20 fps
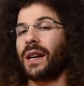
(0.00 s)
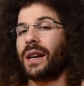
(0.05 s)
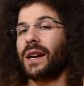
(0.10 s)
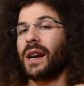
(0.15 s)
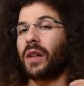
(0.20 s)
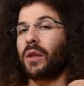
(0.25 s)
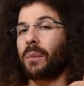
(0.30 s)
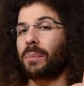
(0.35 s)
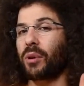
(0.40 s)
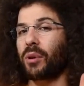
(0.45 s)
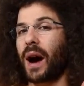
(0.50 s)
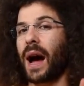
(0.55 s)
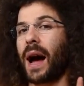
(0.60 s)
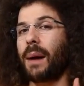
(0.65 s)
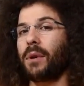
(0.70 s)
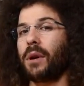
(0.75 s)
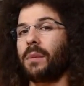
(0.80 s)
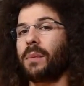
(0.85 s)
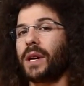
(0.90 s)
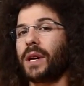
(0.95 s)
Now the
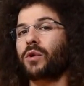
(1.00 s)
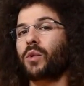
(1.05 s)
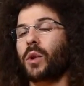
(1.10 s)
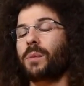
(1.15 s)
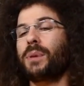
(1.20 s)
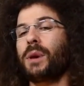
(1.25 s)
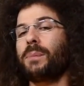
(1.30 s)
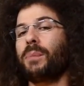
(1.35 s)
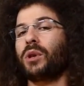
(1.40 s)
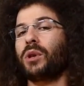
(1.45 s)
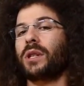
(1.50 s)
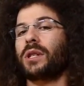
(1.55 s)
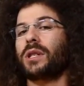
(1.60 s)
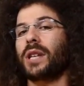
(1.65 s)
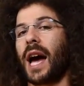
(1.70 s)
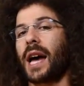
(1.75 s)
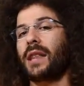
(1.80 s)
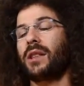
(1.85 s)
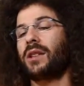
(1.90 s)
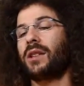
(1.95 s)
problem is when people
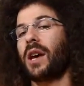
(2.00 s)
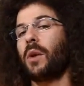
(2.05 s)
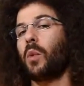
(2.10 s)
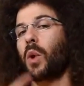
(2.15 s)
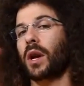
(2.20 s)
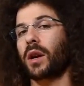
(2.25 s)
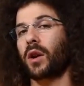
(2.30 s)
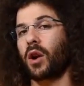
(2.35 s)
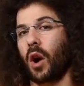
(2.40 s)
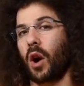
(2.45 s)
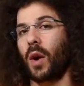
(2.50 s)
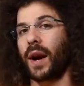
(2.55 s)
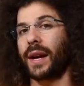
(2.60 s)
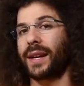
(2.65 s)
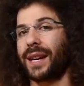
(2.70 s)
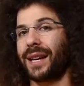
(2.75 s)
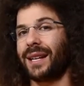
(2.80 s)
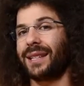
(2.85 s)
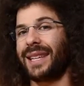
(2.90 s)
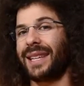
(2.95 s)
decide that they want to go
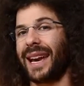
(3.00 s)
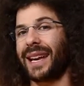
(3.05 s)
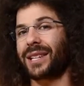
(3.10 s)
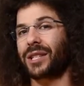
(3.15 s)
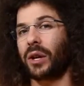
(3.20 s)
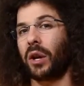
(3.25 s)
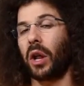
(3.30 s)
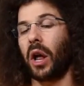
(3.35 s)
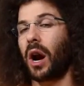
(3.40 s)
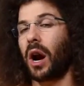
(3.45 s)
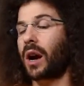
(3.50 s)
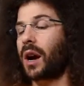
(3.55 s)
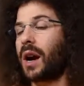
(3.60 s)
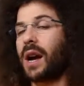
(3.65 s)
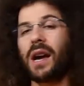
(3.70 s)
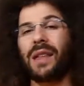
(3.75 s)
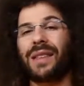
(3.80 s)
and get a DSLR,